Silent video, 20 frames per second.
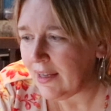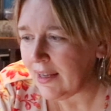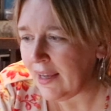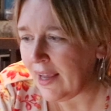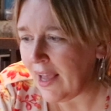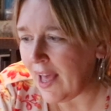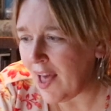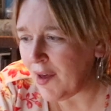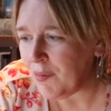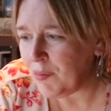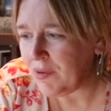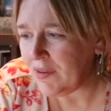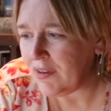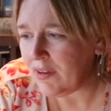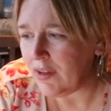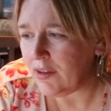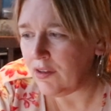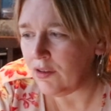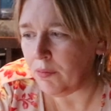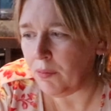caps
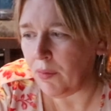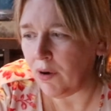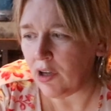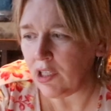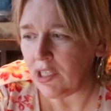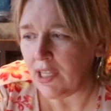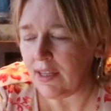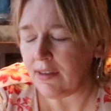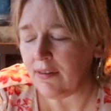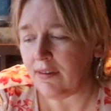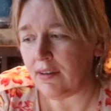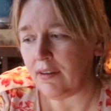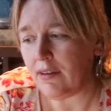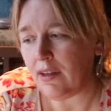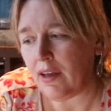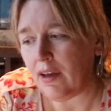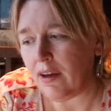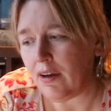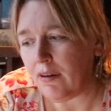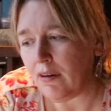and bonnets and
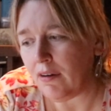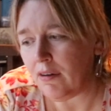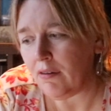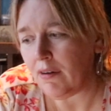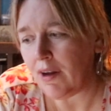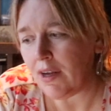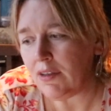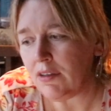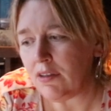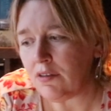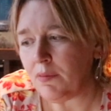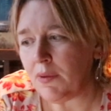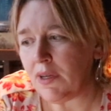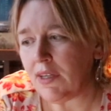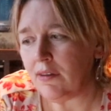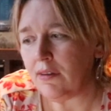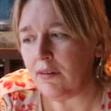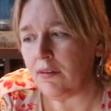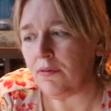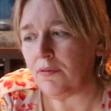hair
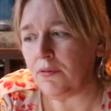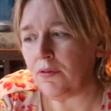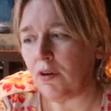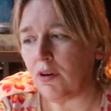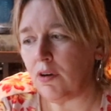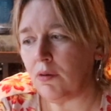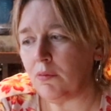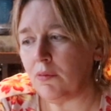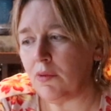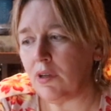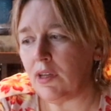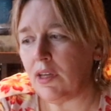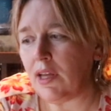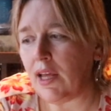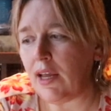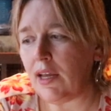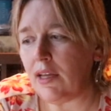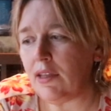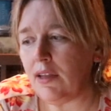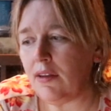arrangements from
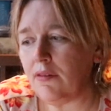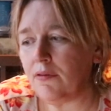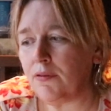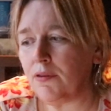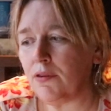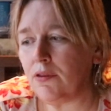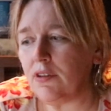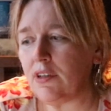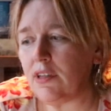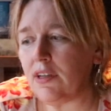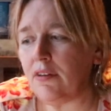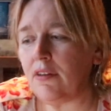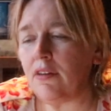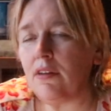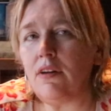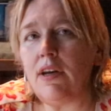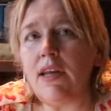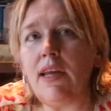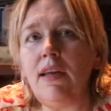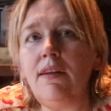
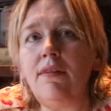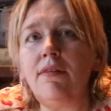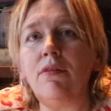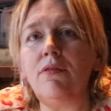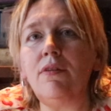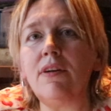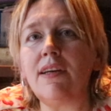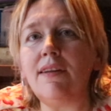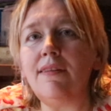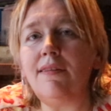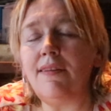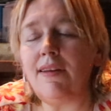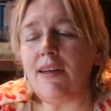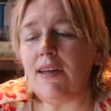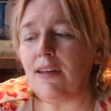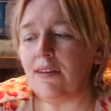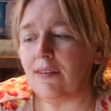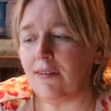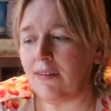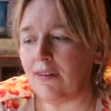1843. So you can
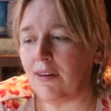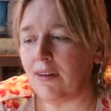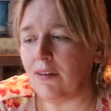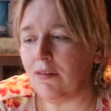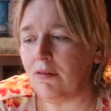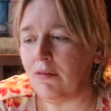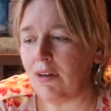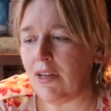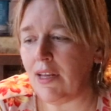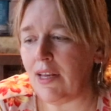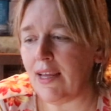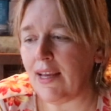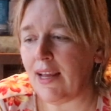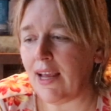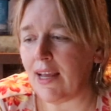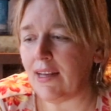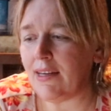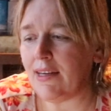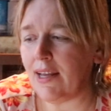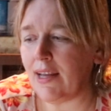see it's really
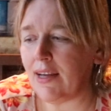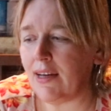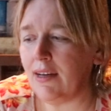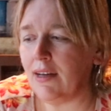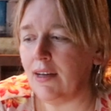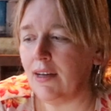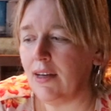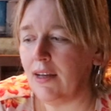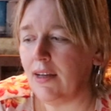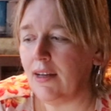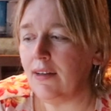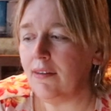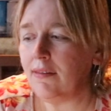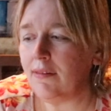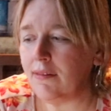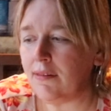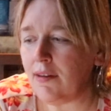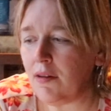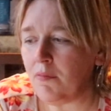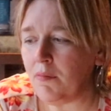getting
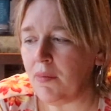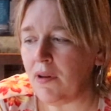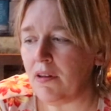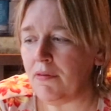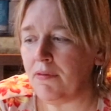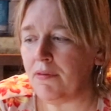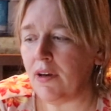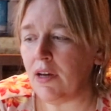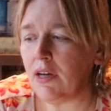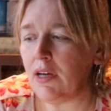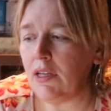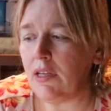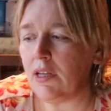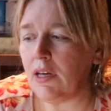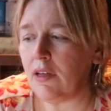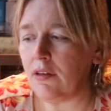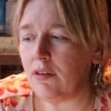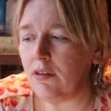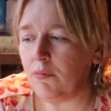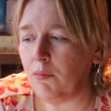
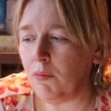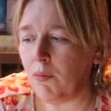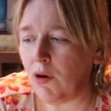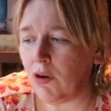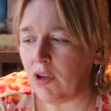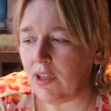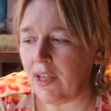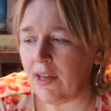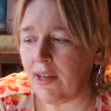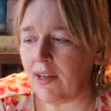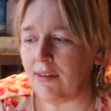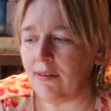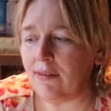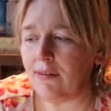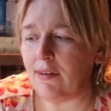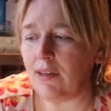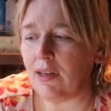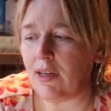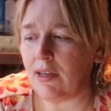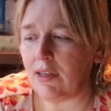simplified and
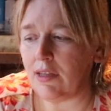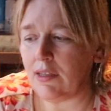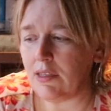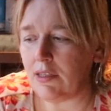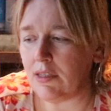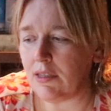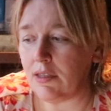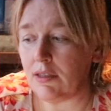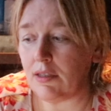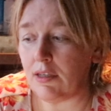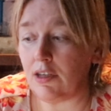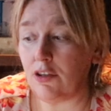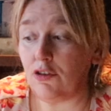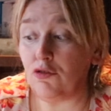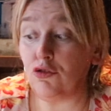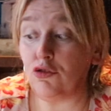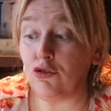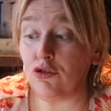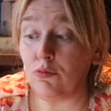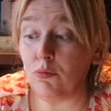modest and
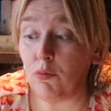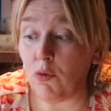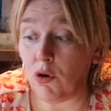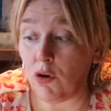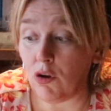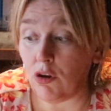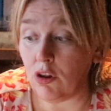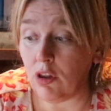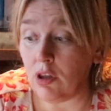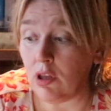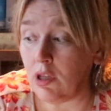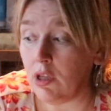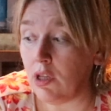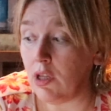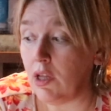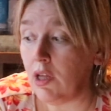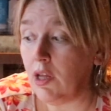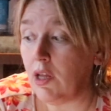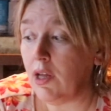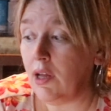small.
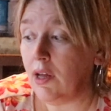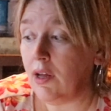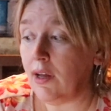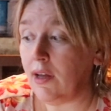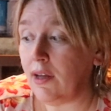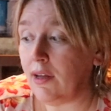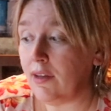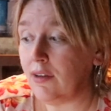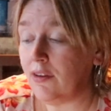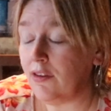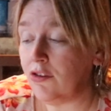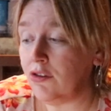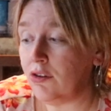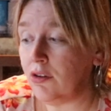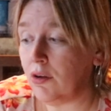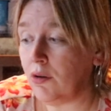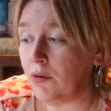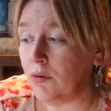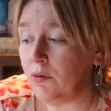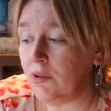
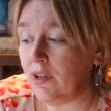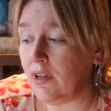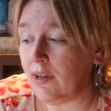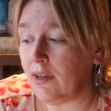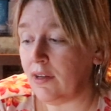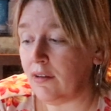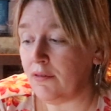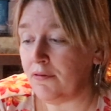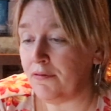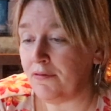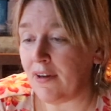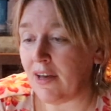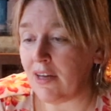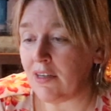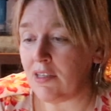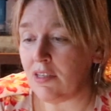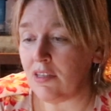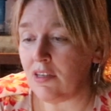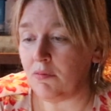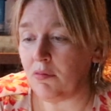So the
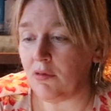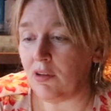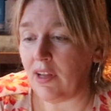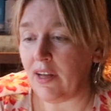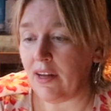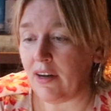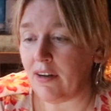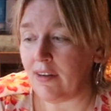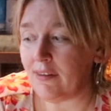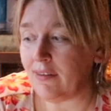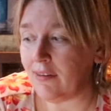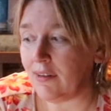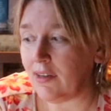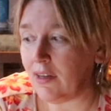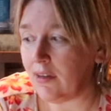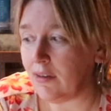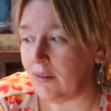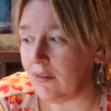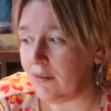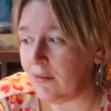fashionable
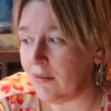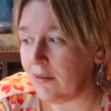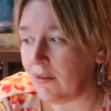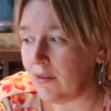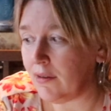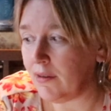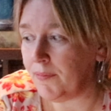hairstyles